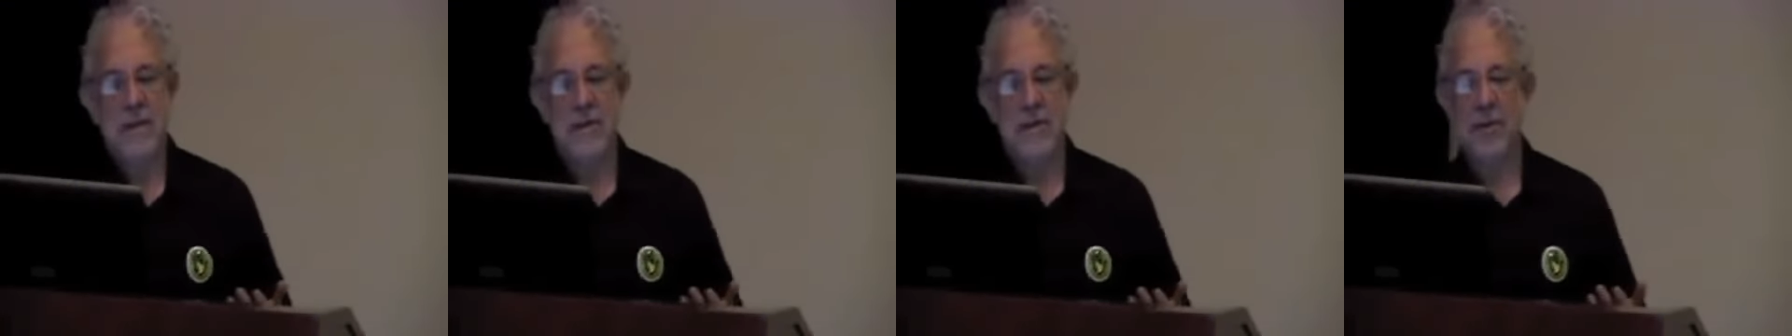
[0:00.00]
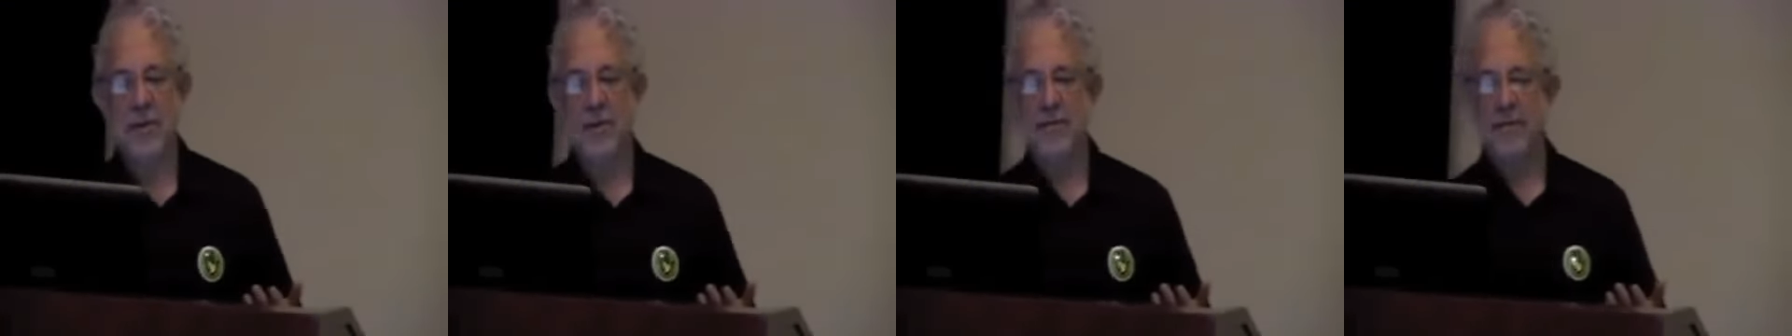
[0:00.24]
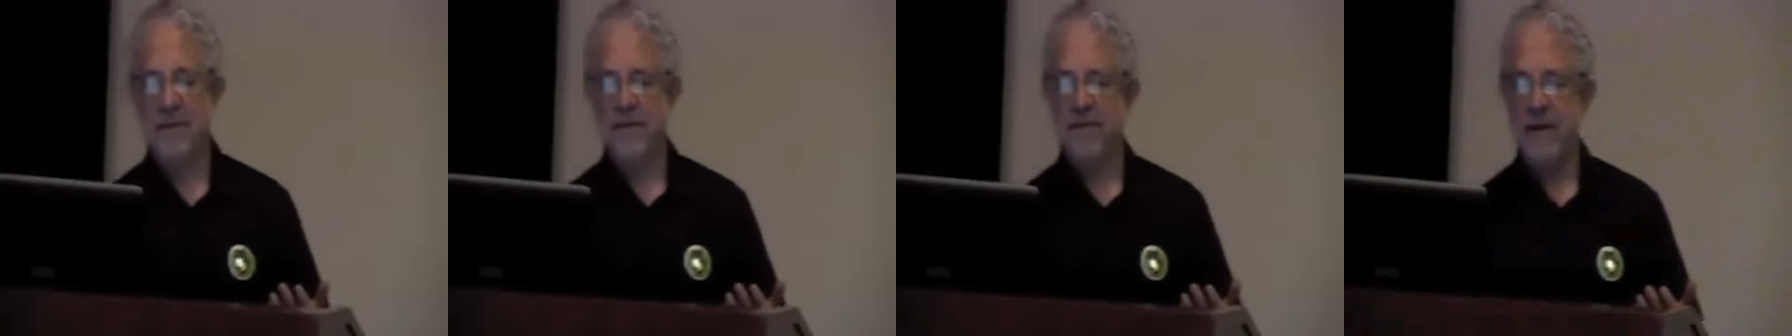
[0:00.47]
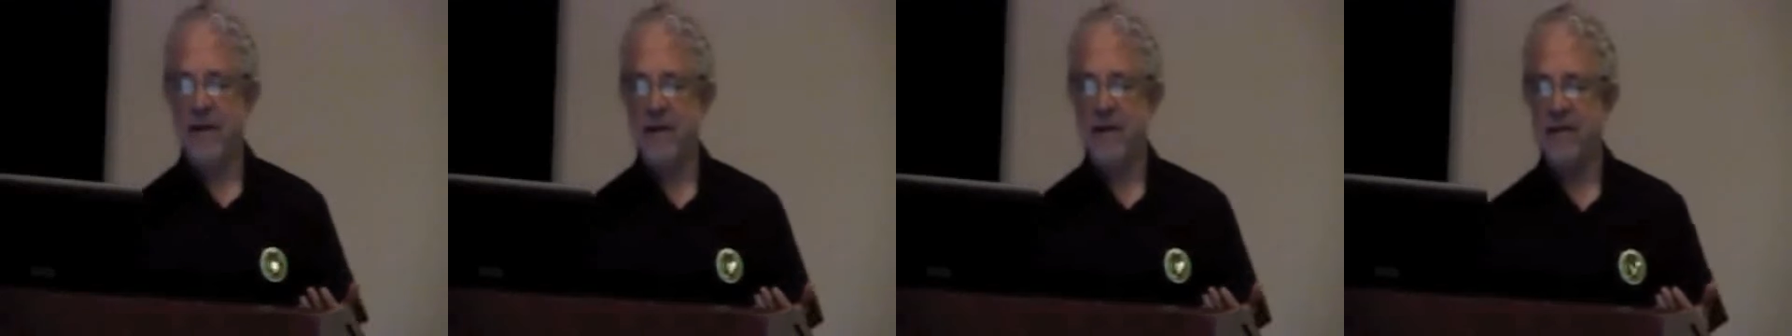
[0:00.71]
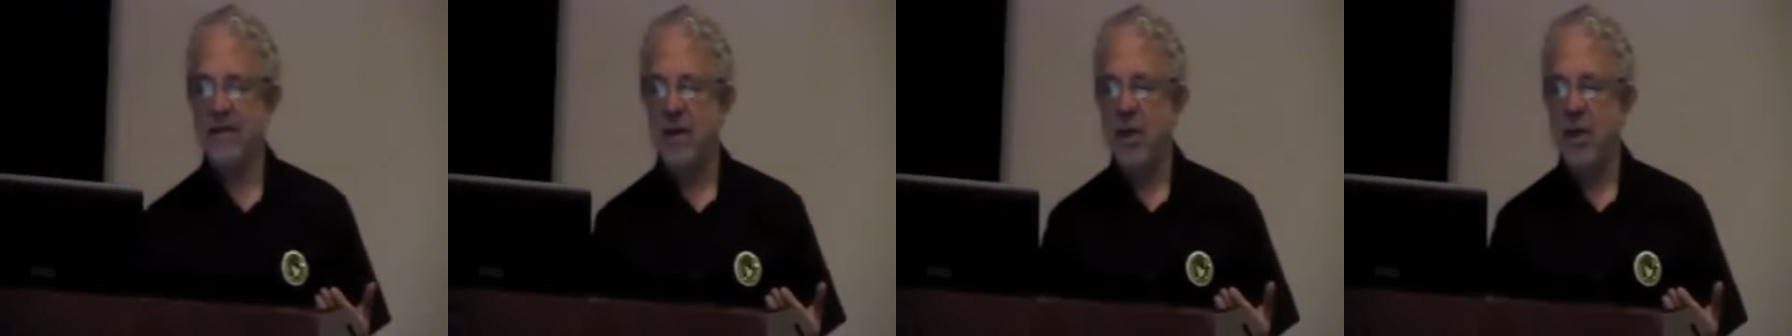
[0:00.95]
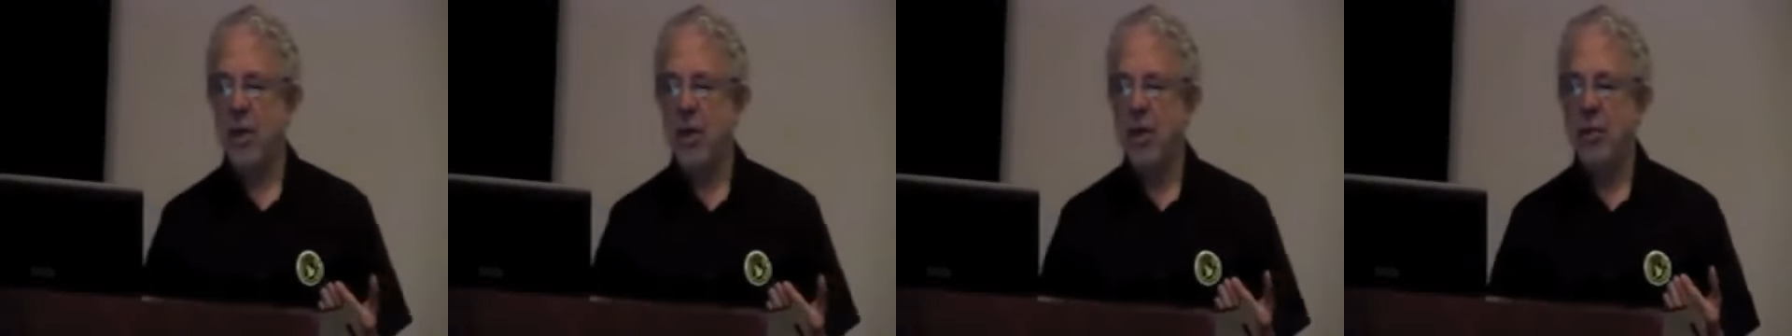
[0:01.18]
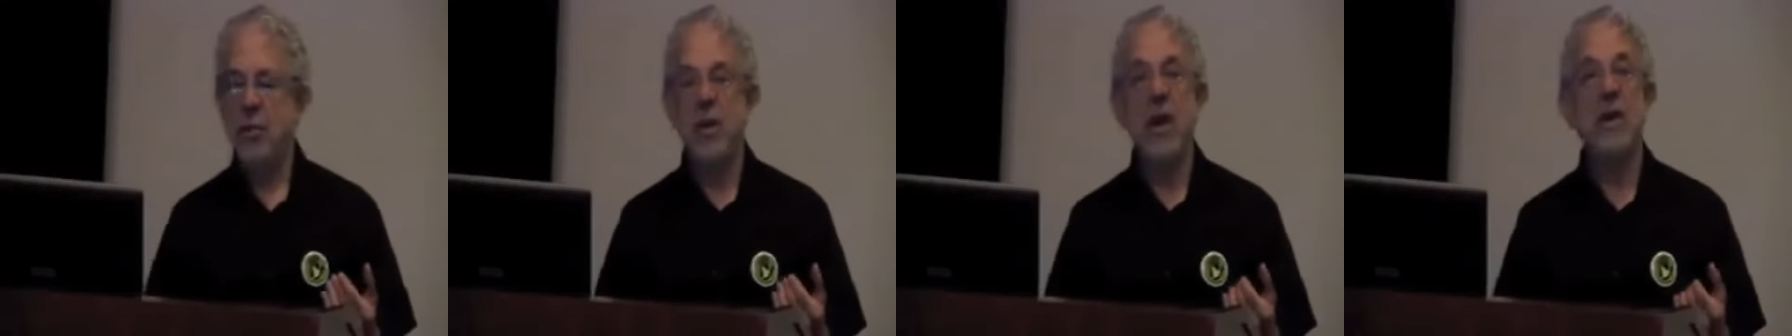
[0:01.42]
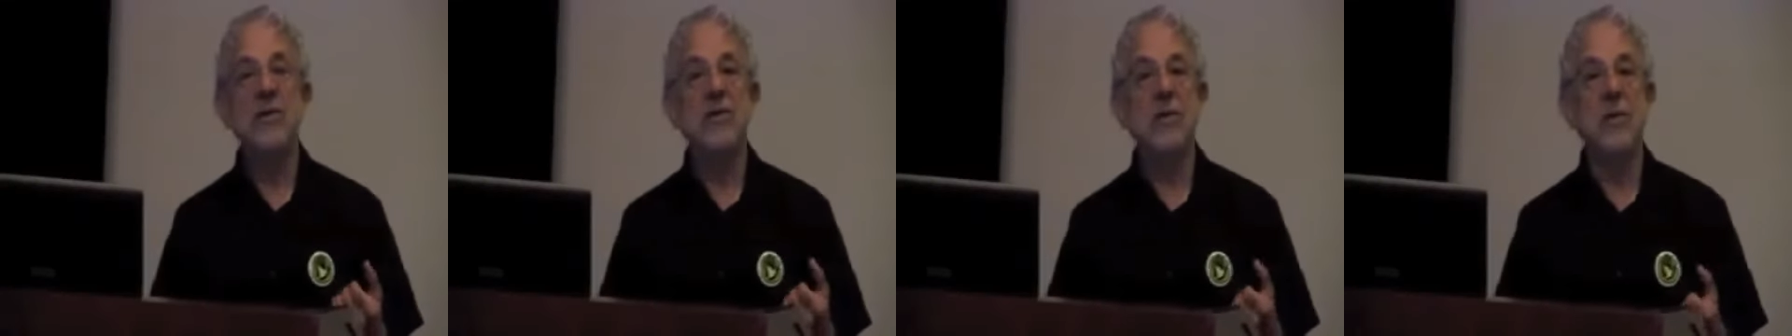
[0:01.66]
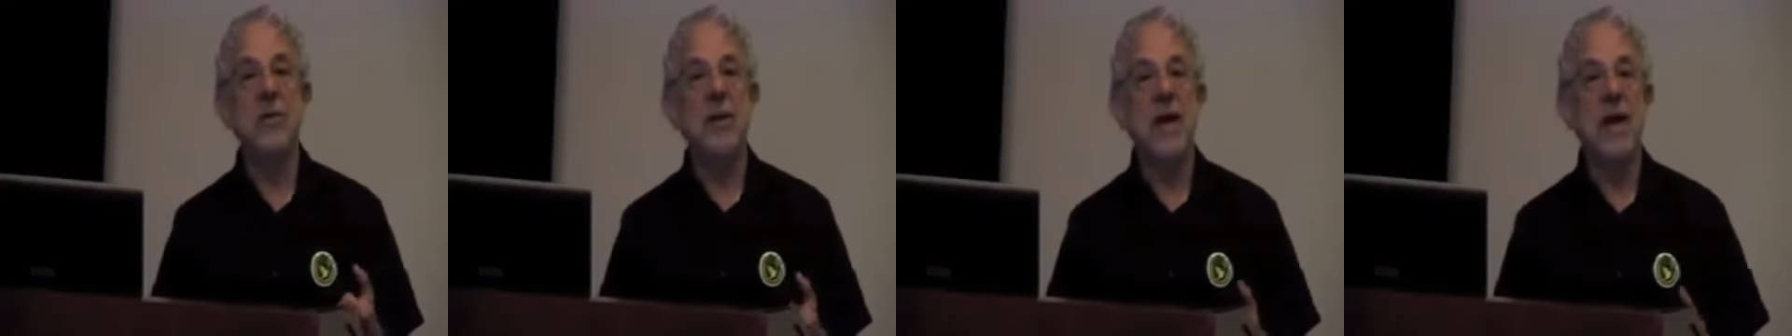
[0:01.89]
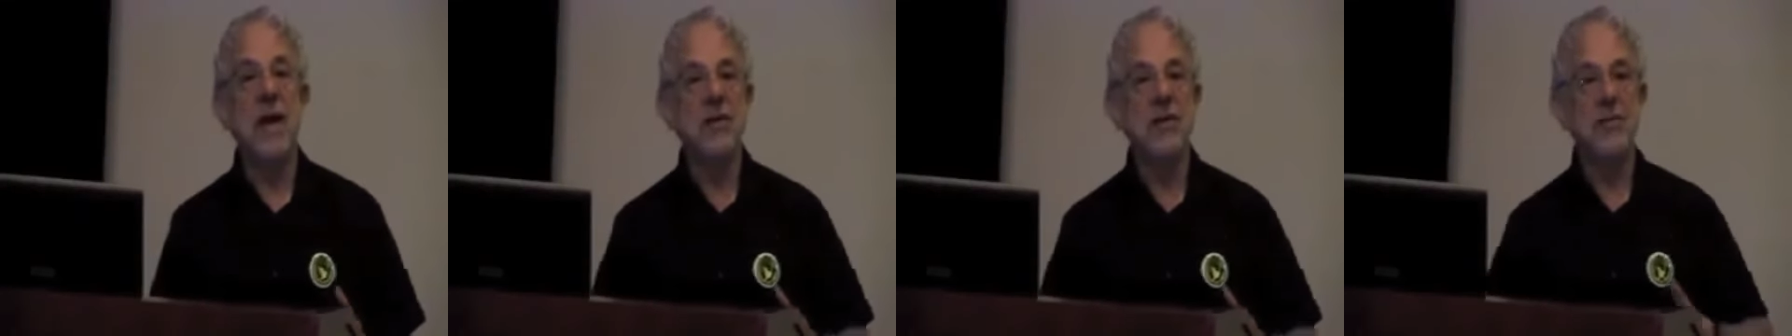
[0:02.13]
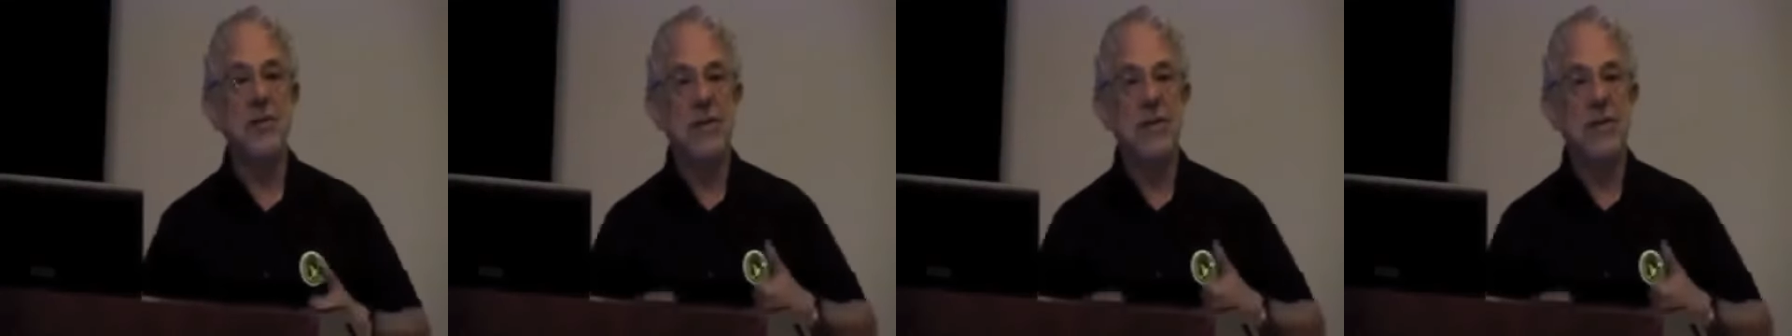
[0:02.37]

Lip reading: The surface phase. It also reacts